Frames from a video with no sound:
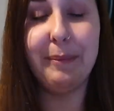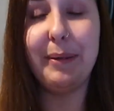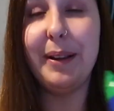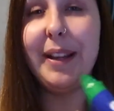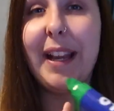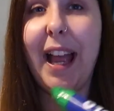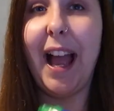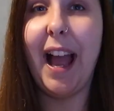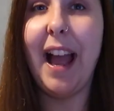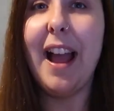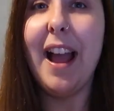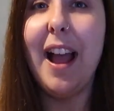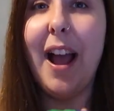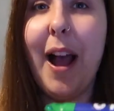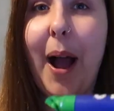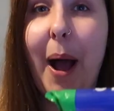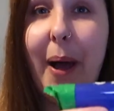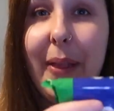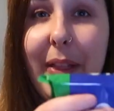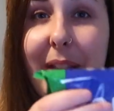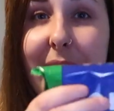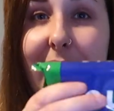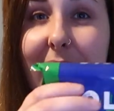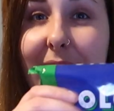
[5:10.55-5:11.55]
But yeah,
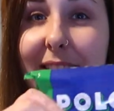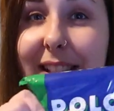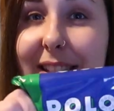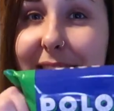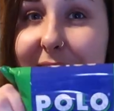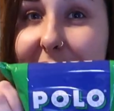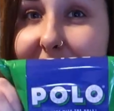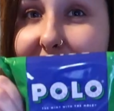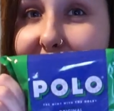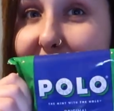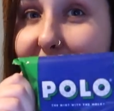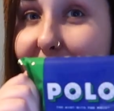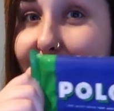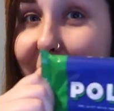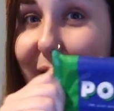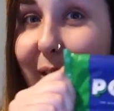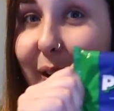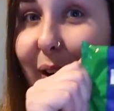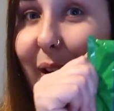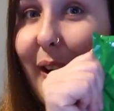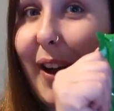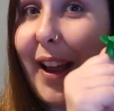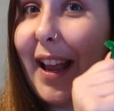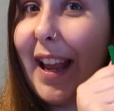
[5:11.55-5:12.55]
the next thing I
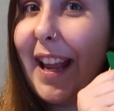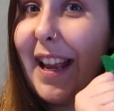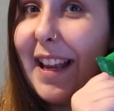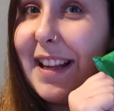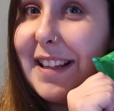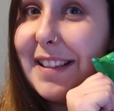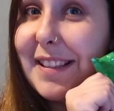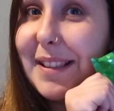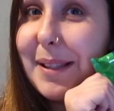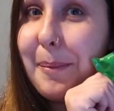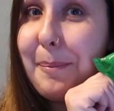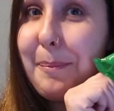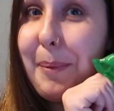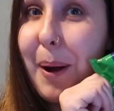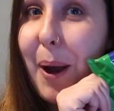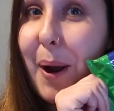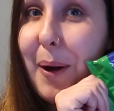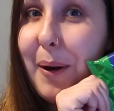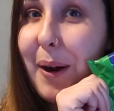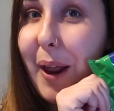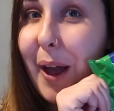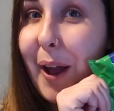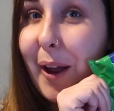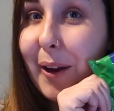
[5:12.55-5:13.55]
got is some
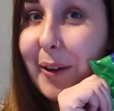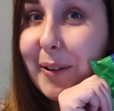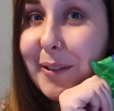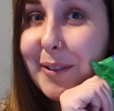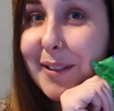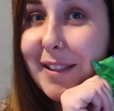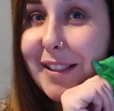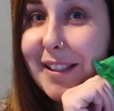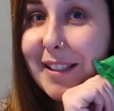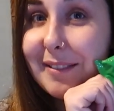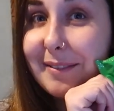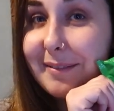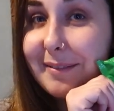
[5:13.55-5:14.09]
polos.